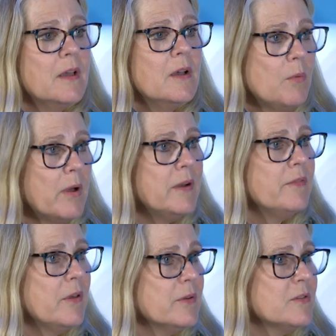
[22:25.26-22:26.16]
One
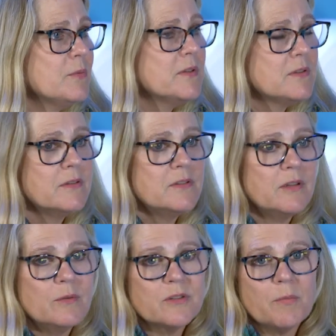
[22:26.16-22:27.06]
of those was
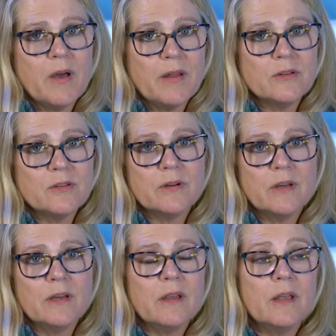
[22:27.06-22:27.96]
continuous
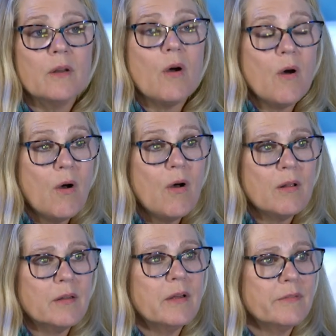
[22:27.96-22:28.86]
monitoring in
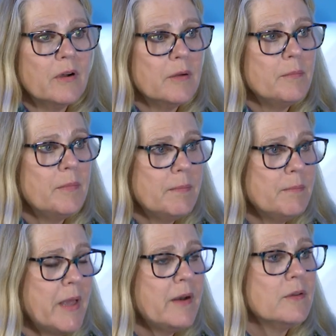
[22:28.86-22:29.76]
all of our
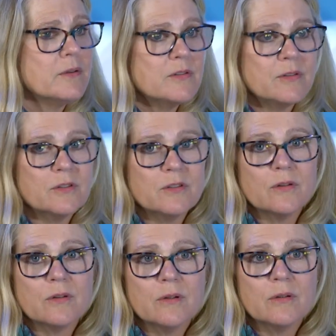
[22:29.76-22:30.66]
medical
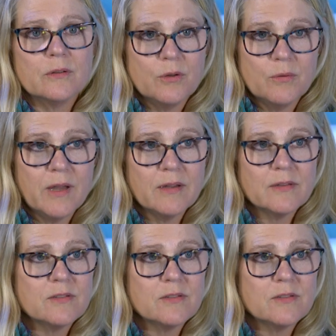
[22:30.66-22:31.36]
surgical units.